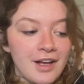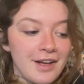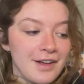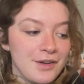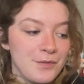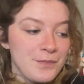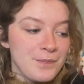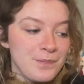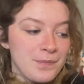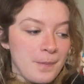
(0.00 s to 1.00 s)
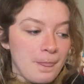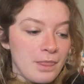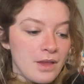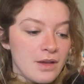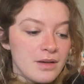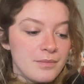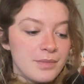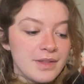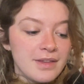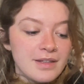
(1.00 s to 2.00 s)

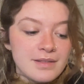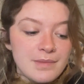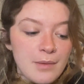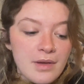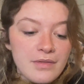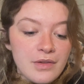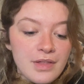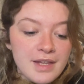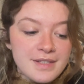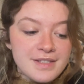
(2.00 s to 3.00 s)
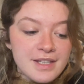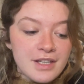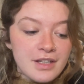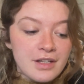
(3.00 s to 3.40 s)
But there's maybe a few things that